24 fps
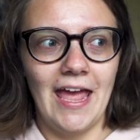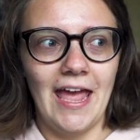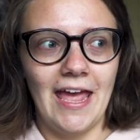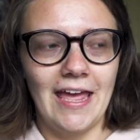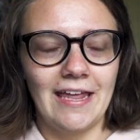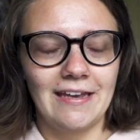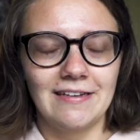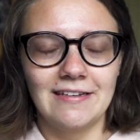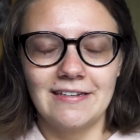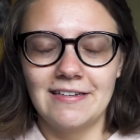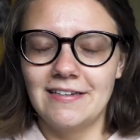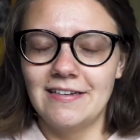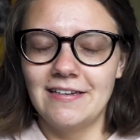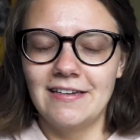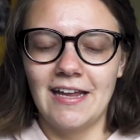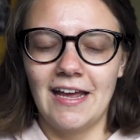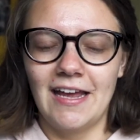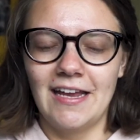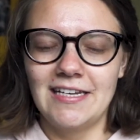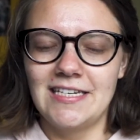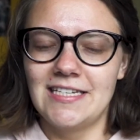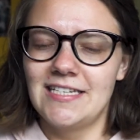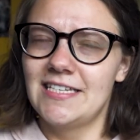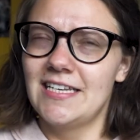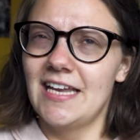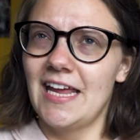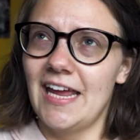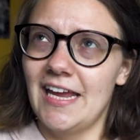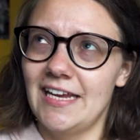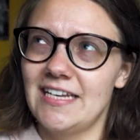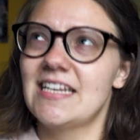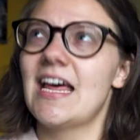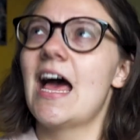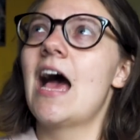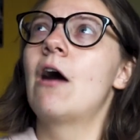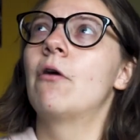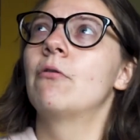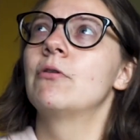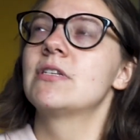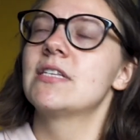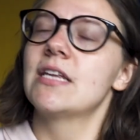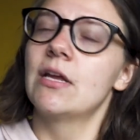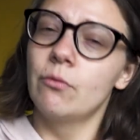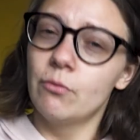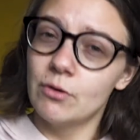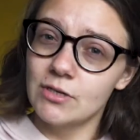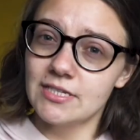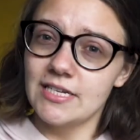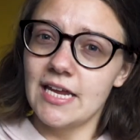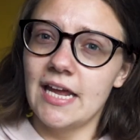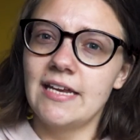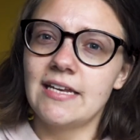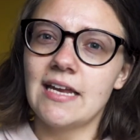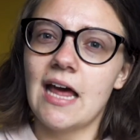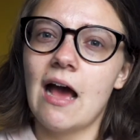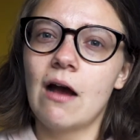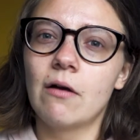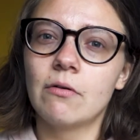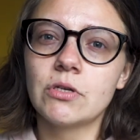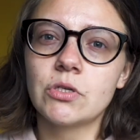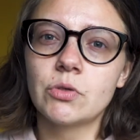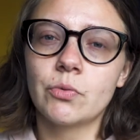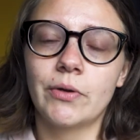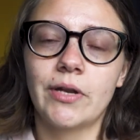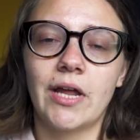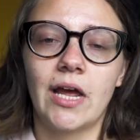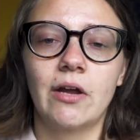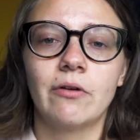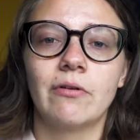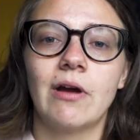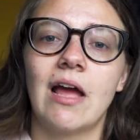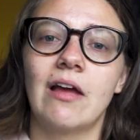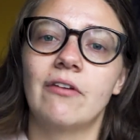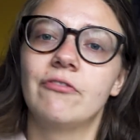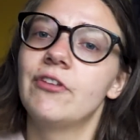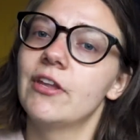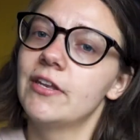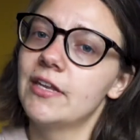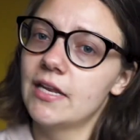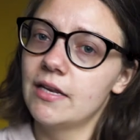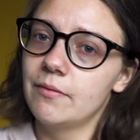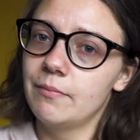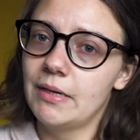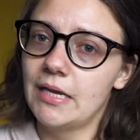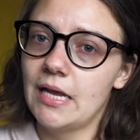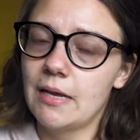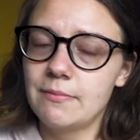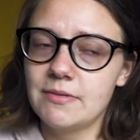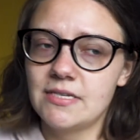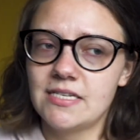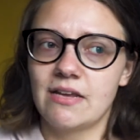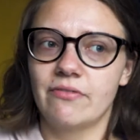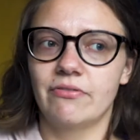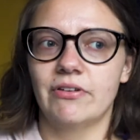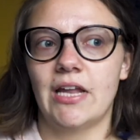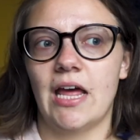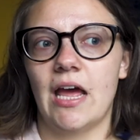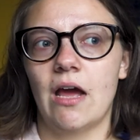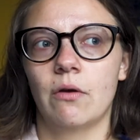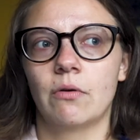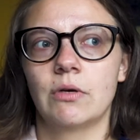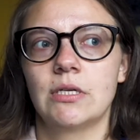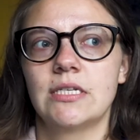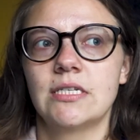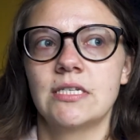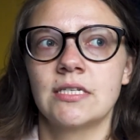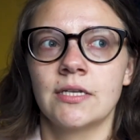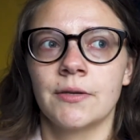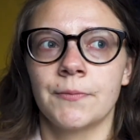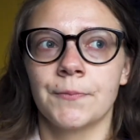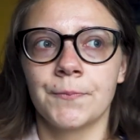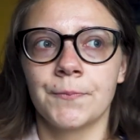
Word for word: And it's eight hours. It was eight hours when I arrived and then it became seven hours.